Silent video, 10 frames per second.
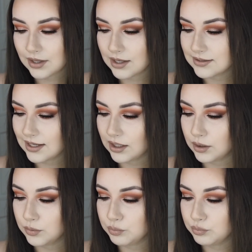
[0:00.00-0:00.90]
It's like
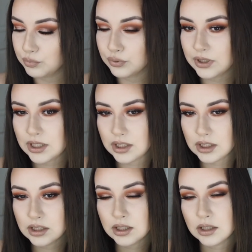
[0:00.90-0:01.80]
a
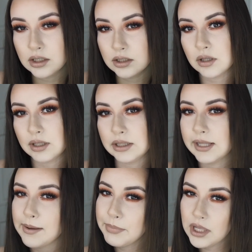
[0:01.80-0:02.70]
pretty, like
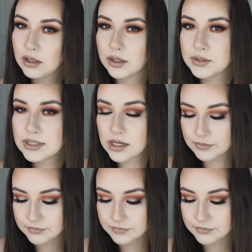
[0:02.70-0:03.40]
light pink, I would say.